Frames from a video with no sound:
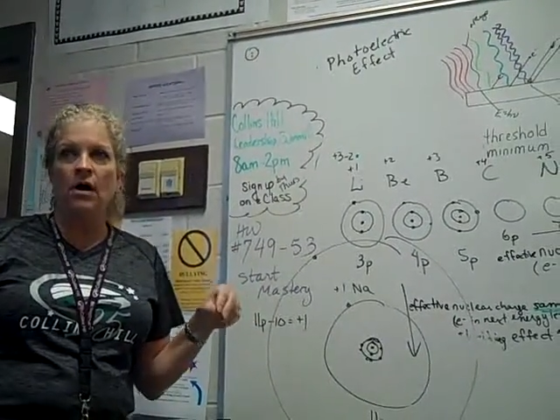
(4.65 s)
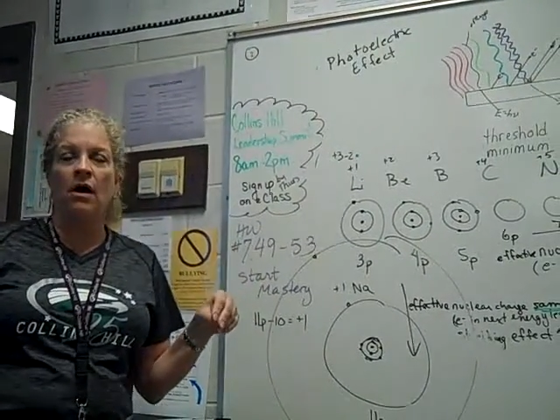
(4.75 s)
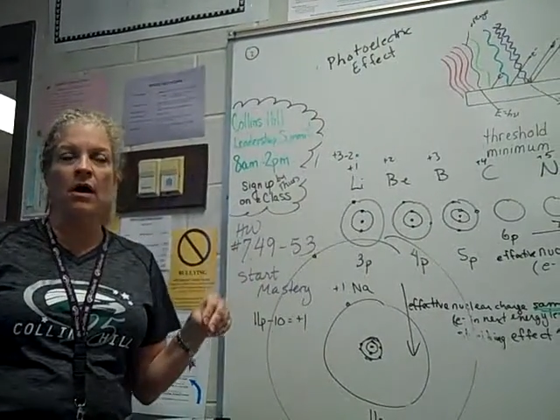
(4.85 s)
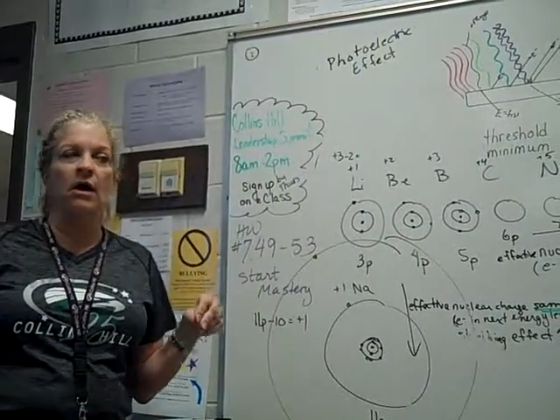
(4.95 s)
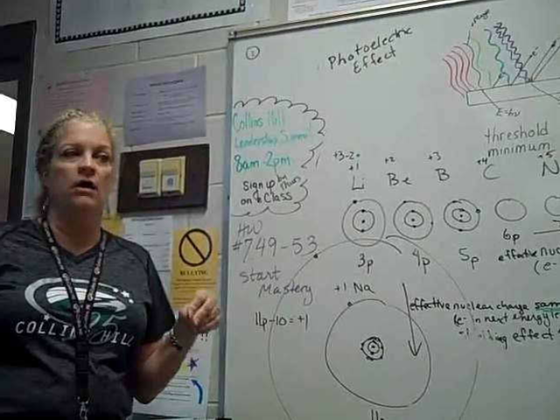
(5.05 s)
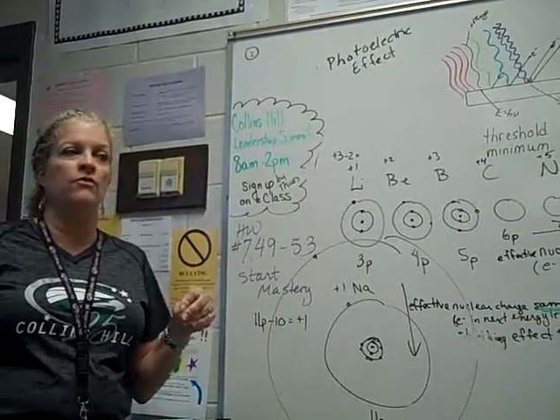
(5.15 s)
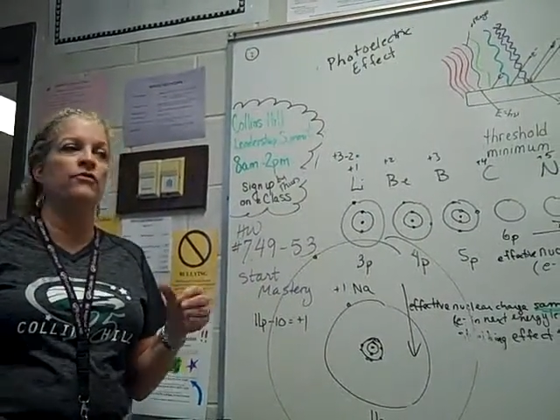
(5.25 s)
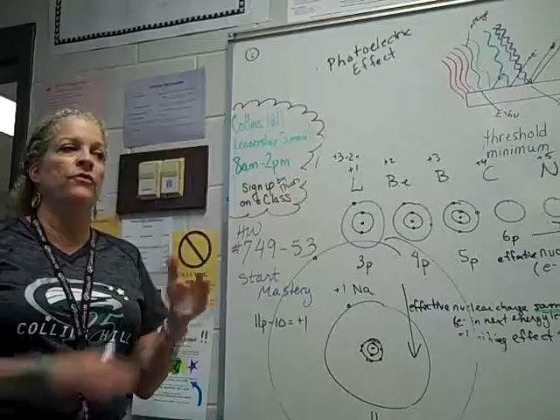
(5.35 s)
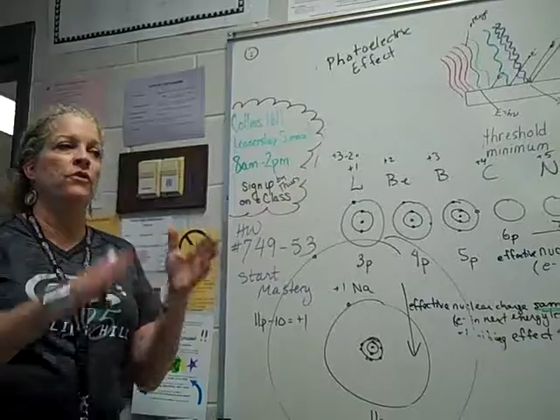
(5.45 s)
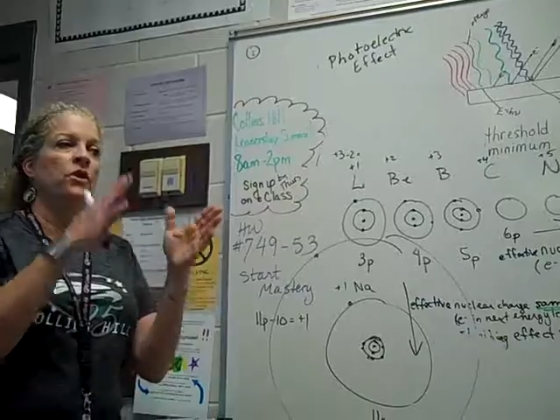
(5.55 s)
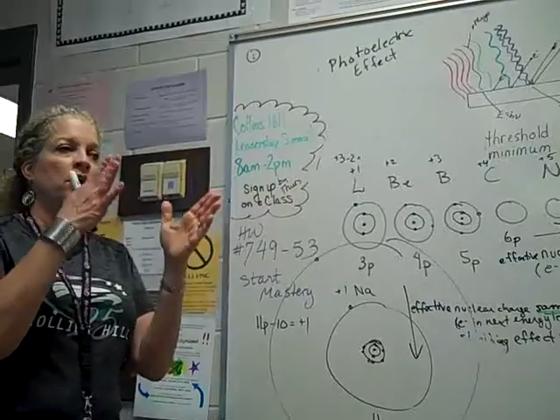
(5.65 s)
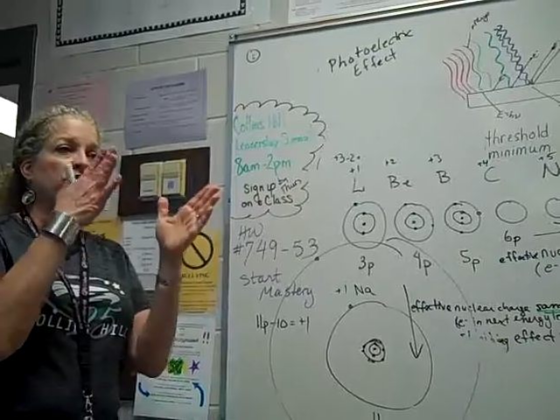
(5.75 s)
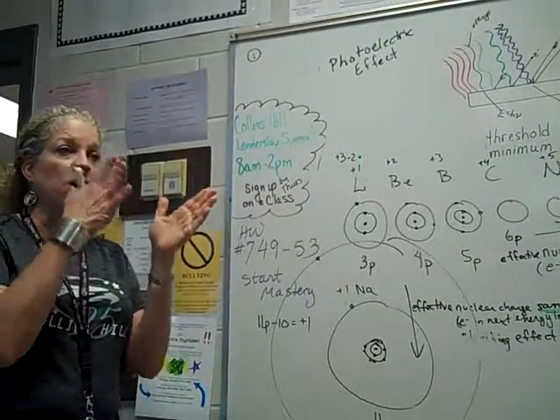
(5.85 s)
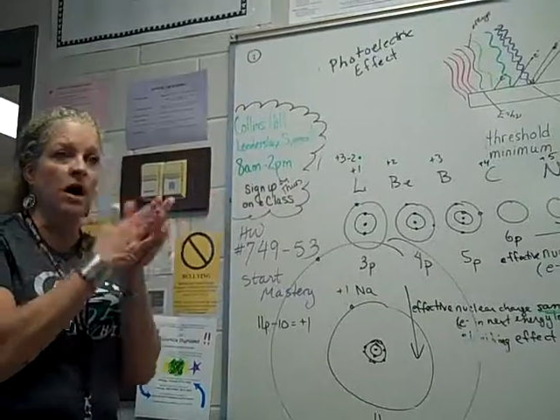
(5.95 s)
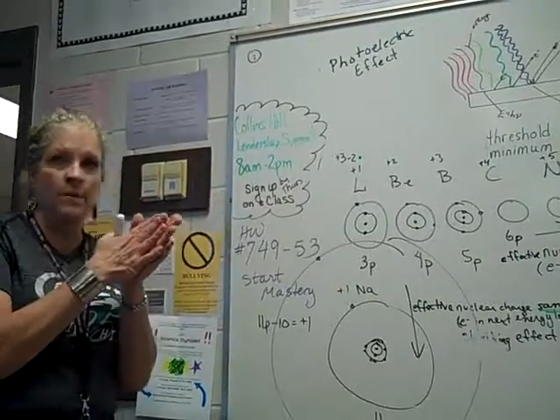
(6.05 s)
of
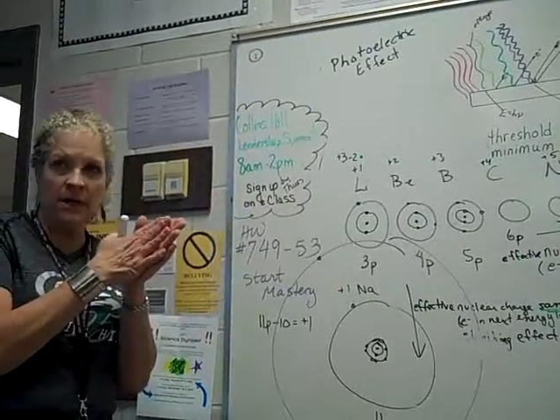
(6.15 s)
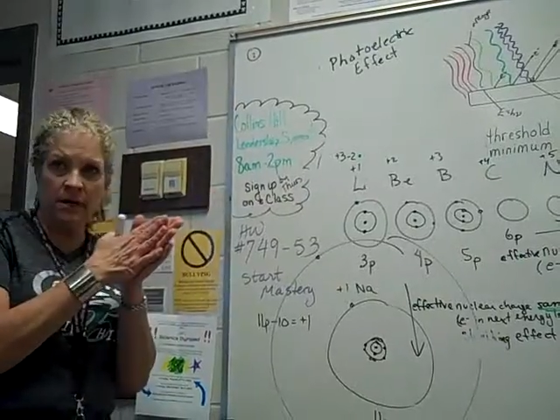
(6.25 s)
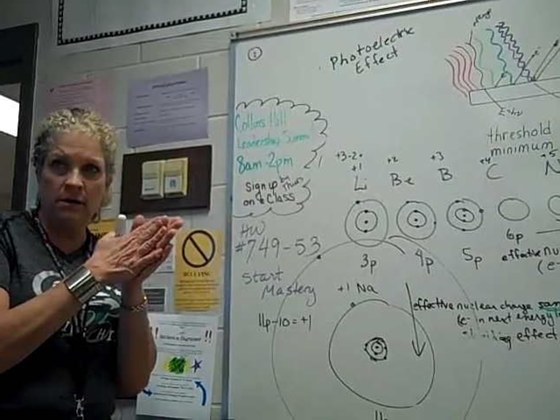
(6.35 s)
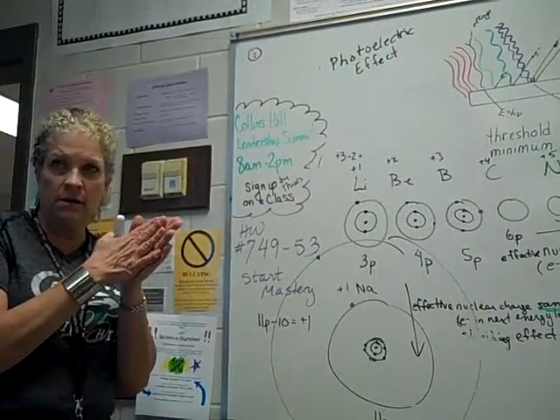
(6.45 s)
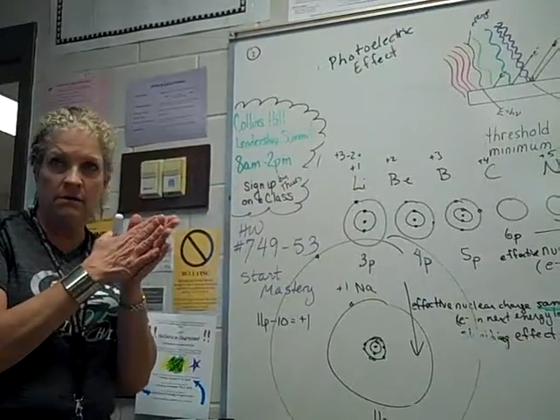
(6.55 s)
atomic